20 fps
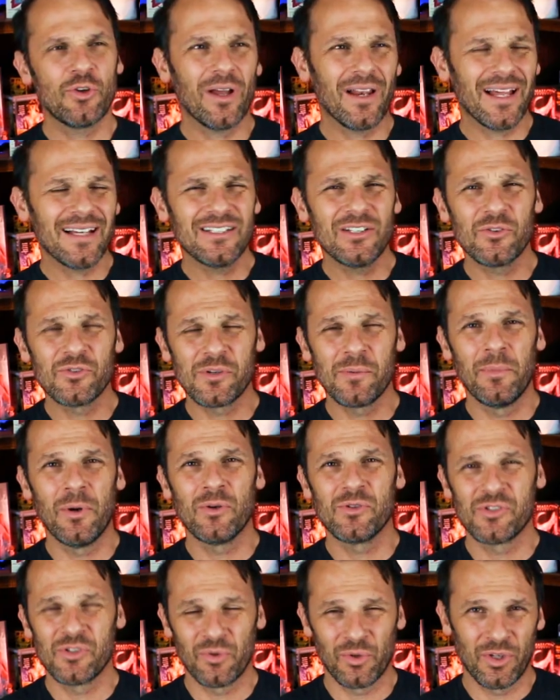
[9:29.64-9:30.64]
And so I like those
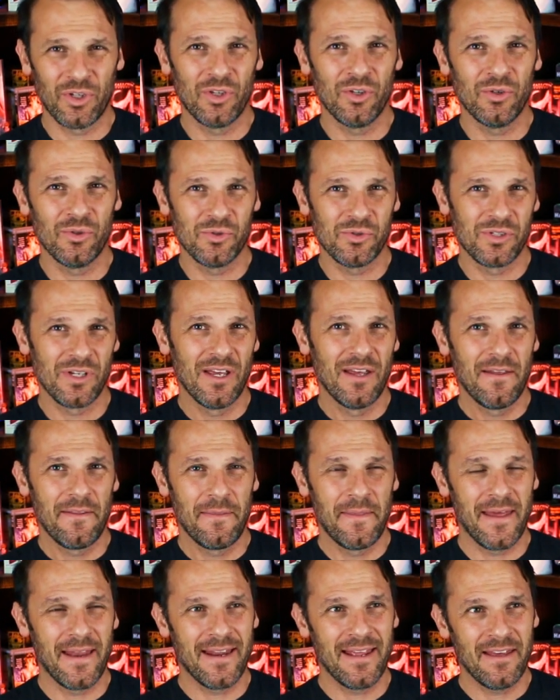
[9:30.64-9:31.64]
emotional cues
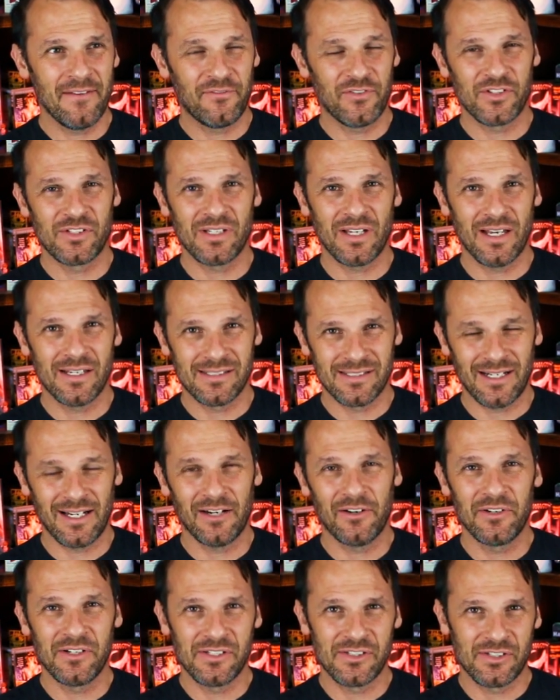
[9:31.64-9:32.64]
that emphasize
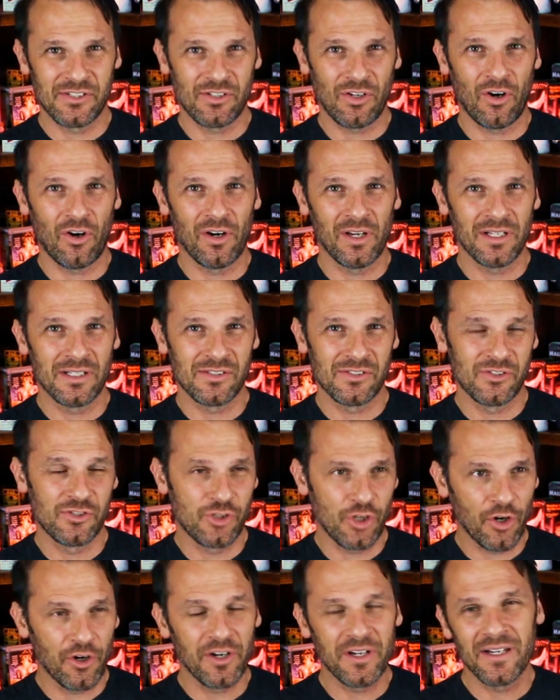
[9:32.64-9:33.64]
Clarice Starling's
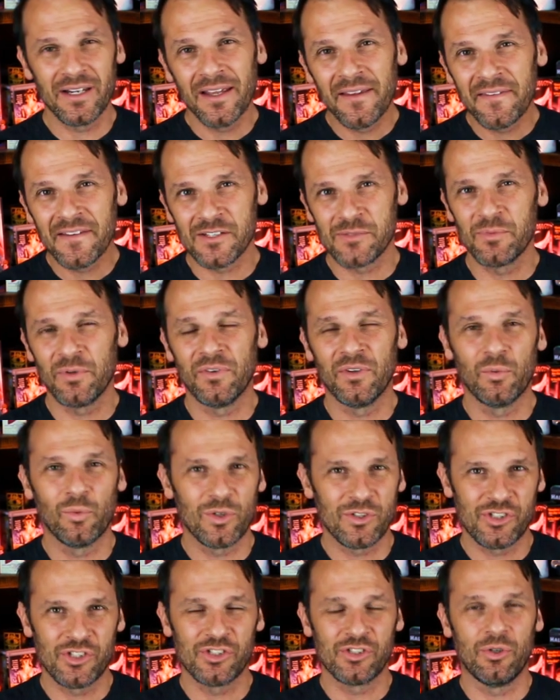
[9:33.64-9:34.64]
journey in this movie
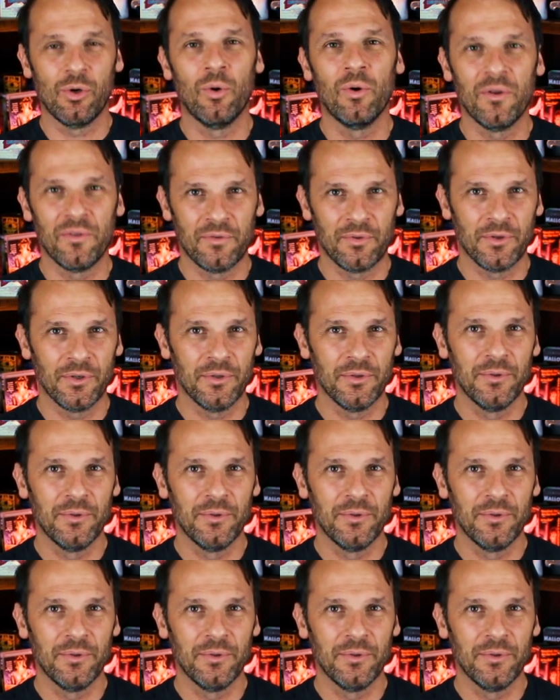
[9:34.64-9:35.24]
and what she's going